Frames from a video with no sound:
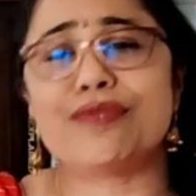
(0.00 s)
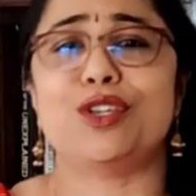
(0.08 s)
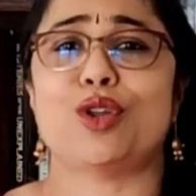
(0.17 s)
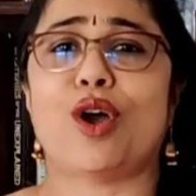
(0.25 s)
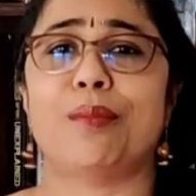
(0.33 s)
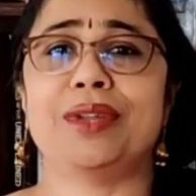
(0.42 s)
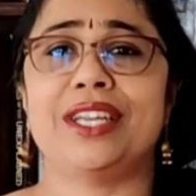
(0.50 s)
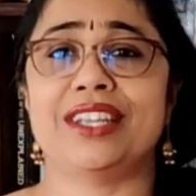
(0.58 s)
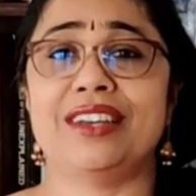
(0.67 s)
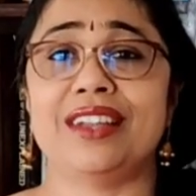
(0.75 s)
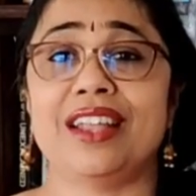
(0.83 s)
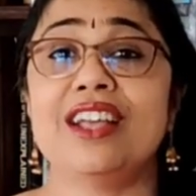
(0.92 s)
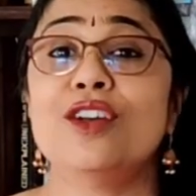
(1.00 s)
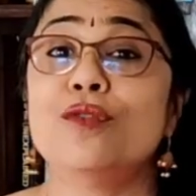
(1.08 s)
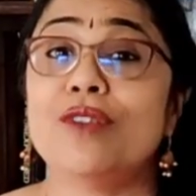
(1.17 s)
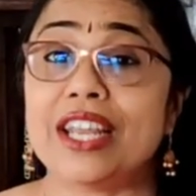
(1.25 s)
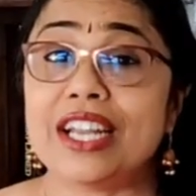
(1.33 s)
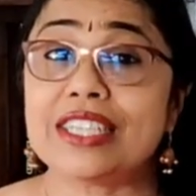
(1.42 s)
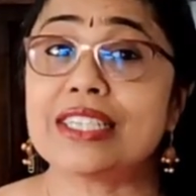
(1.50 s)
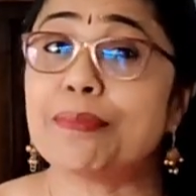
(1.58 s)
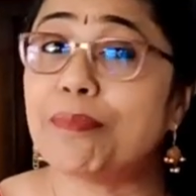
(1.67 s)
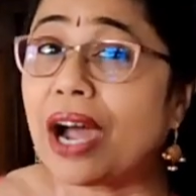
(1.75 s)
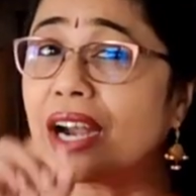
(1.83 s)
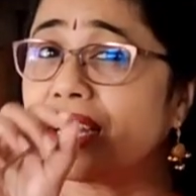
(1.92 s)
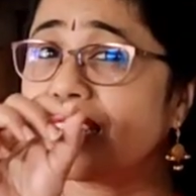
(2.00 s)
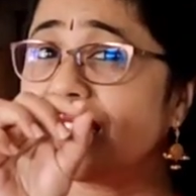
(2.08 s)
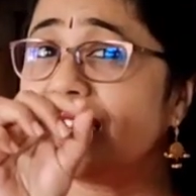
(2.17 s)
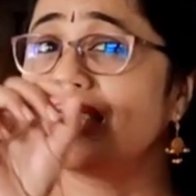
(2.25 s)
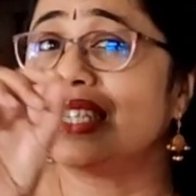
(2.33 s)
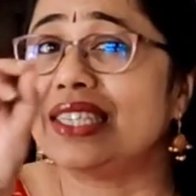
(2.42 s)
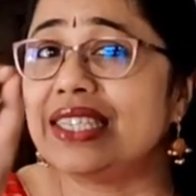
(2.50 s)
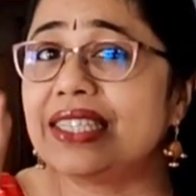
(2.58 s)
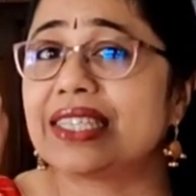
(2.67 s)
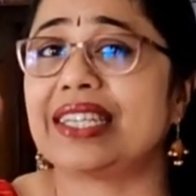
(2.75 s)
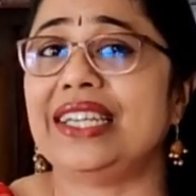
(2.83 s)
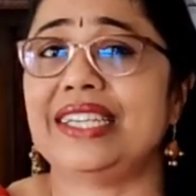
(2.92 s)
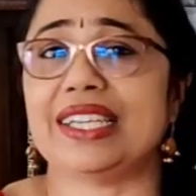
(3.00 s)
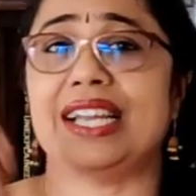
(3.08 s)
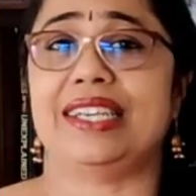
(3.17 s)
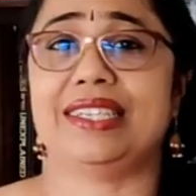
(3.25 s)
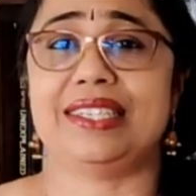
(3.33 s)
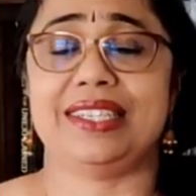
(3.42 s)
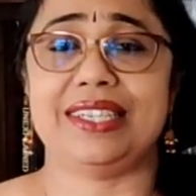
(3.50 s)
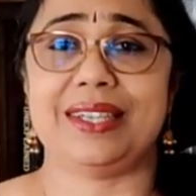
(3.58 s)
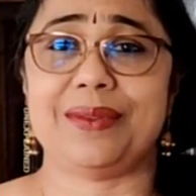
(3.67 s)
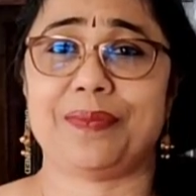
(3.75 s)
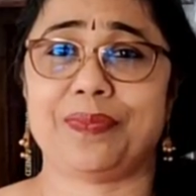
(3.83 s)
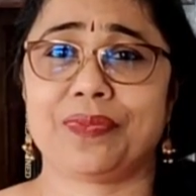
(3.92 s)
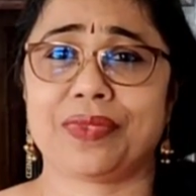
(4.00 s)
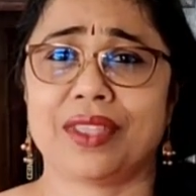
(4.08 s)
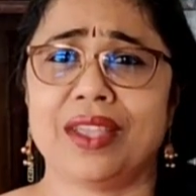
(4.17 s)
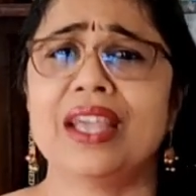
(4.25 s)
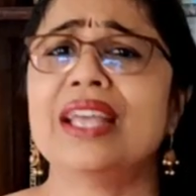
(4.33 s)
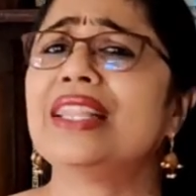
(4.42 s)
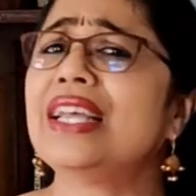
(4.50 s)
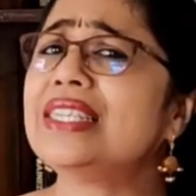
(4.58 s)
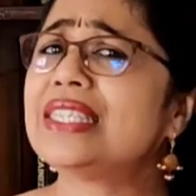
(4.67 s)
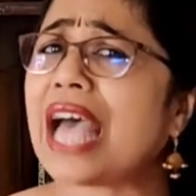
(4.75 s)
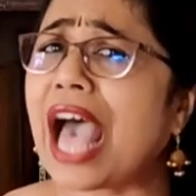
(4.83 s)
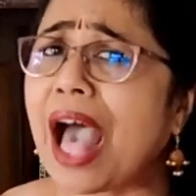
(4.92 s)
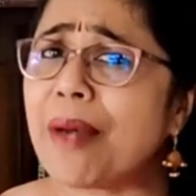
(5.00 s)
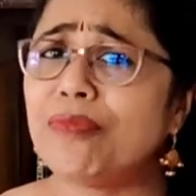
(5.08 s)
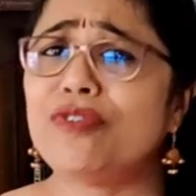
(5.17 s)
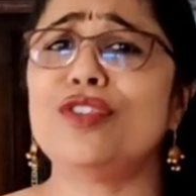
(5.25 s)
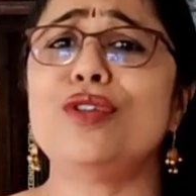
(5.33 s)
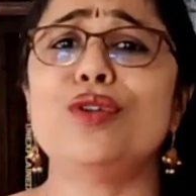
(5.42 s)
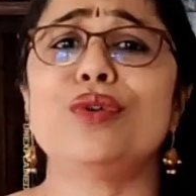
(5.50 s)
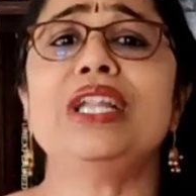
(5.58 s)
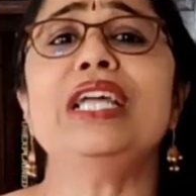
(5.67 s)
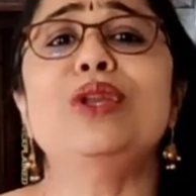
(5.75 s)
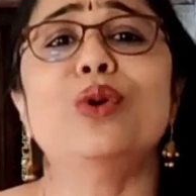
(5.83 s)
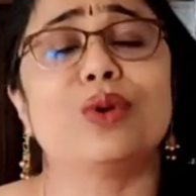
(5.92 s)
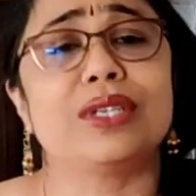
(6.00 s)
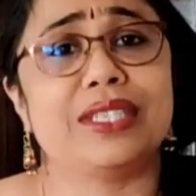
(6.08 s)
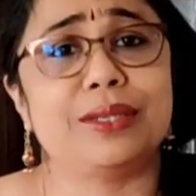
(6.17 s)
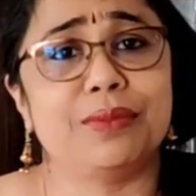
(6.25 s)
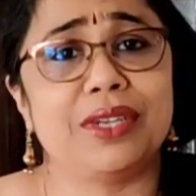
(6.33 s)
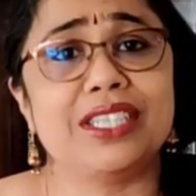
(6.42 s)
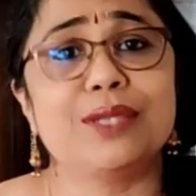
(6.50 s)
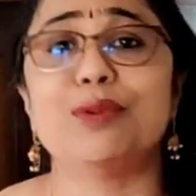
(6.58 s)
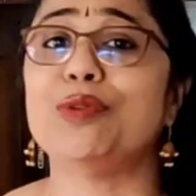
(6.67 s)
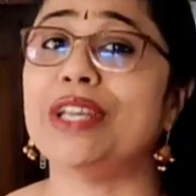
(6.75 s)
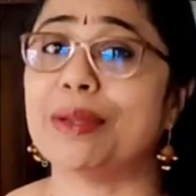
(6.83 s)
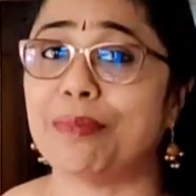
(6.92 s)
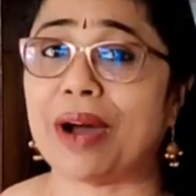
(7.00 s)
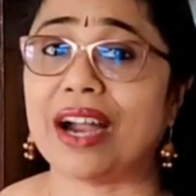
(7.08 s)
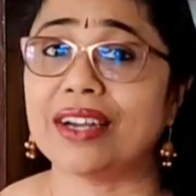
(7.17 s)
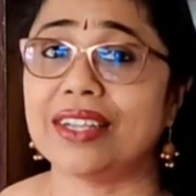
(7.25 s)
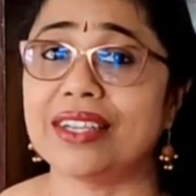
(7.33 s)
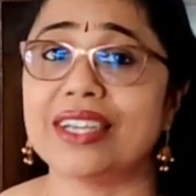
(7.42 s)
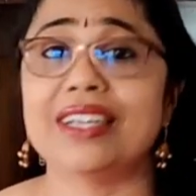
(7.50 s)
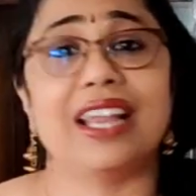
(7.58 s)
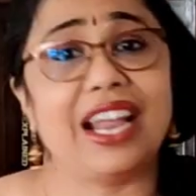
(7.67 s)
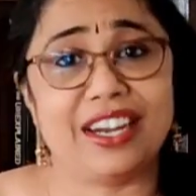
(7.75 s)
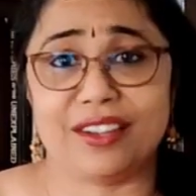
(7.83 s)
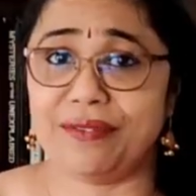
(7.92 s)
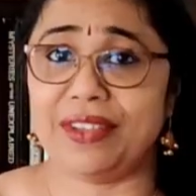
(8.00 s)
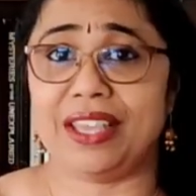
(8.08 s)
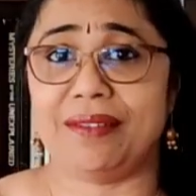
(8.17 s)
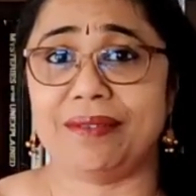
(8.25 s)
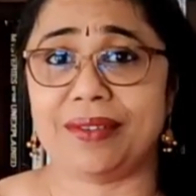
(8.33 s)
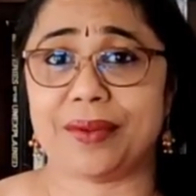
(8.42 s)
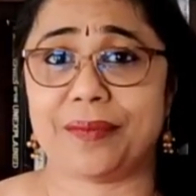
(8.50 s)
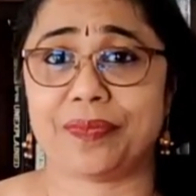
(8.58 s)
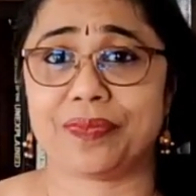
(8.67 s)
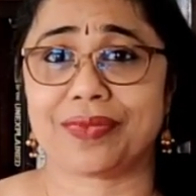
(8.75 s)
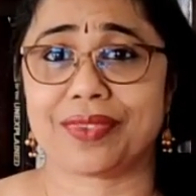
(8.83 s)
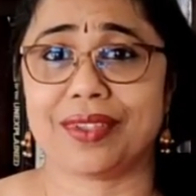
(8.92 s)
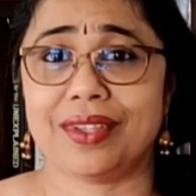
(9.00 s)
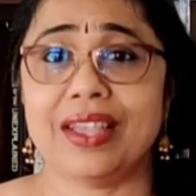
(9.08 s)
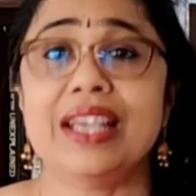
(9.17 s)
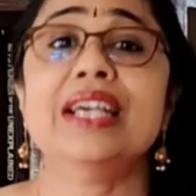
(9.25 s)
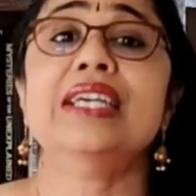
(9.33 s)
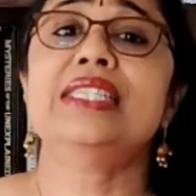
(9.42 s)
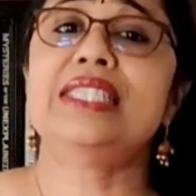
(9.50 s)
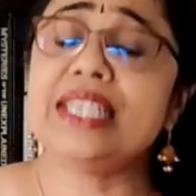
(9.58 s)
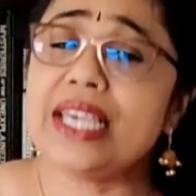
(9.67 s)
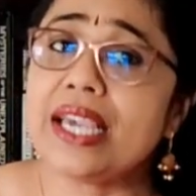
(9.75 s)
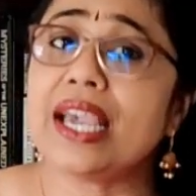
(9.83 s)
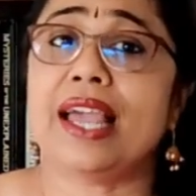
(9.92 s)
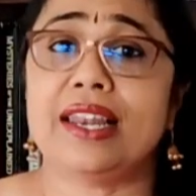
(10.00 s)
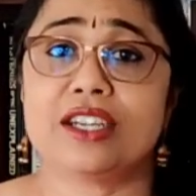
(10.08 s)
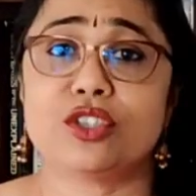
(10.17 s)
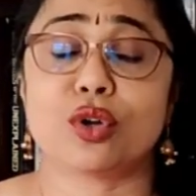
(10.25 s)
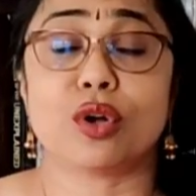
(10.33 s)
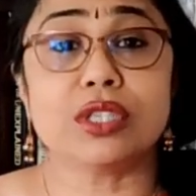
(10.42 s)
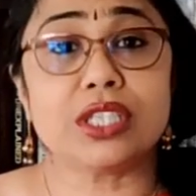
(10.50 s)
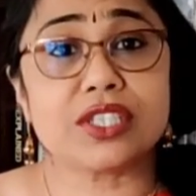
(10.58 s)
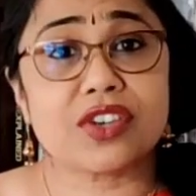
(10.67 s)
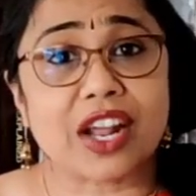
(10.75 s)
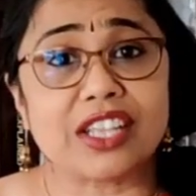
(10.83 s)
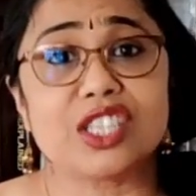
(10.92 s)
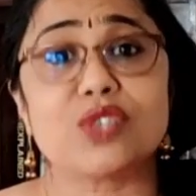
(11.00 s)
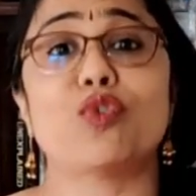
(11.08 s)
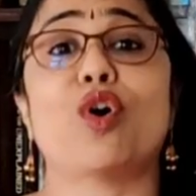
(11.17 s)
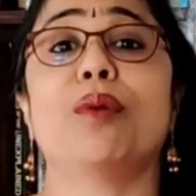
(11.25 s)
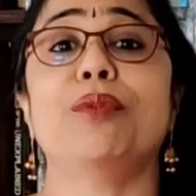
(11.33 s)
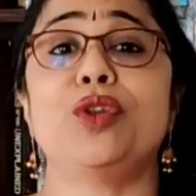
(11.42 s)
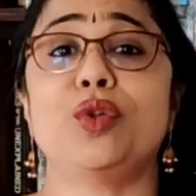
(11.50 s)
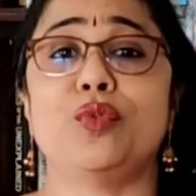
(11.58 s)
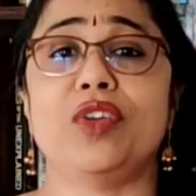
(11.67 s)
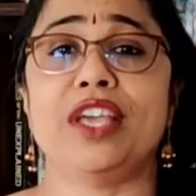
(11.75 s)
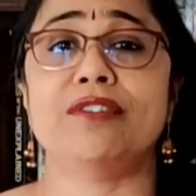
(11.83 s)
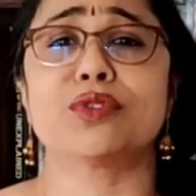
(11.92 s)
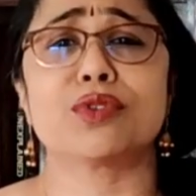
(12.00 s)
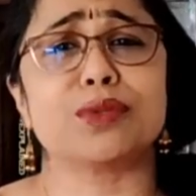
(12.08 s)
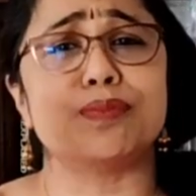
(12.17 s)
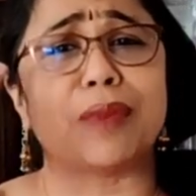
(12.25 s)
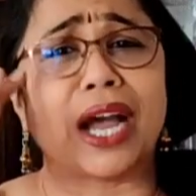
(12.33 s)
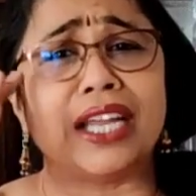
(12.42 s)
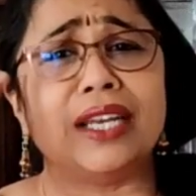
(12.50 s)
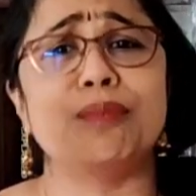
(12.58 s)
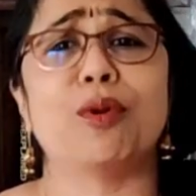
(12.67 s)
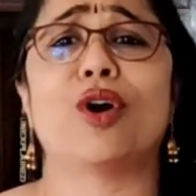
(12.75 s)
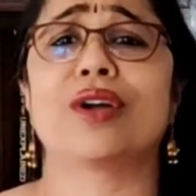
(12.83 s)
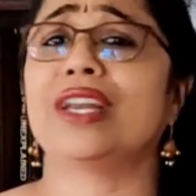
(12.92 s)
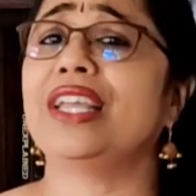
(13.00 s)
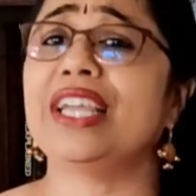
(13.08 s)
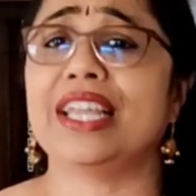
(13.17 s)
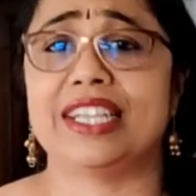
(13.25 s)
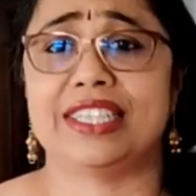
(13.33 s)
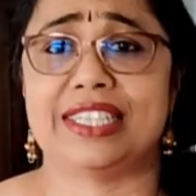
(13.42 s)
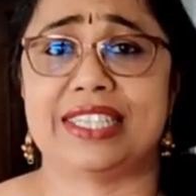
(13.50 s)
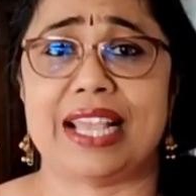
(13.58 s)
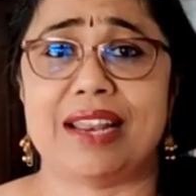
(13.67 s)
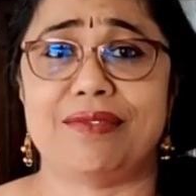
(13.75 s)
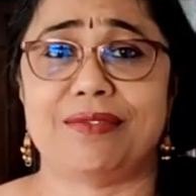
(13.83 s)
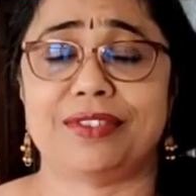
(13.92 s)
phenomenon, whereas a particle is a discrete entity. There is absolutely no resemblance between a particle and a wave. Seeing electrons transform into waves was mind-boggling in itself.